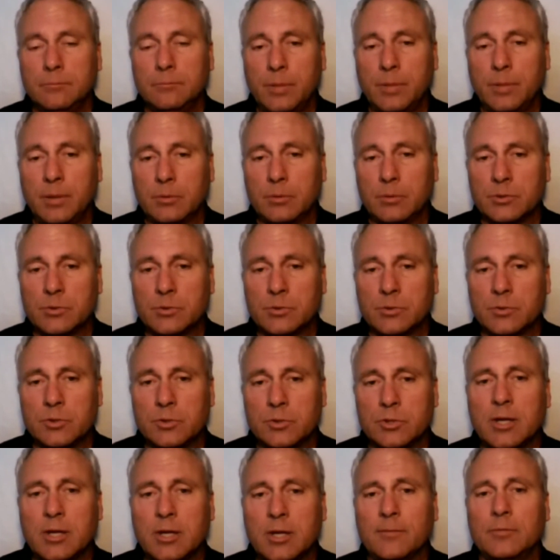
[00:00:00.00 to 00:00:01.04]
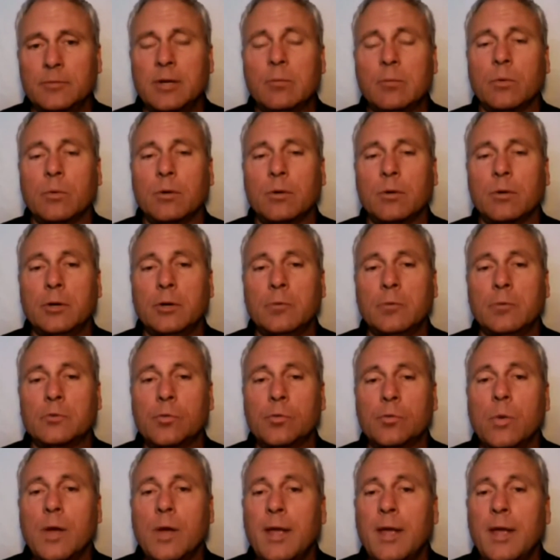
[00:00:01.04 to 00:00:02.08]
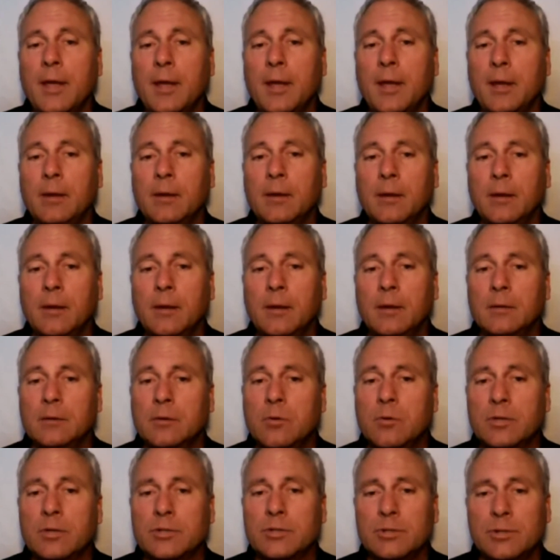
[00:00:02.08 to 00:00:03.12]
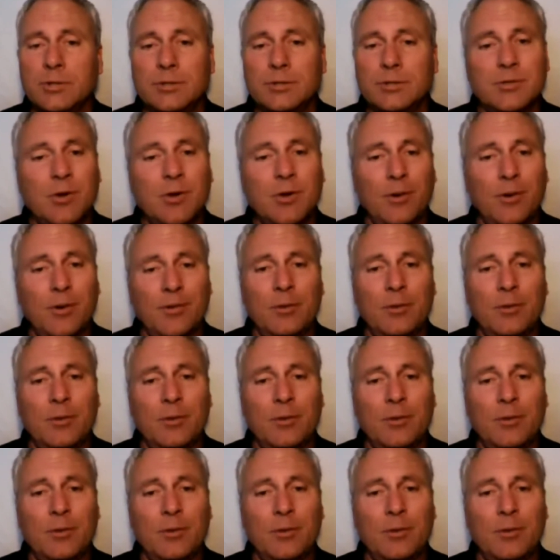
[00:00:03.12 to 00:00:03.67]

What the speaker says: public switch telephone network goes away, the question is,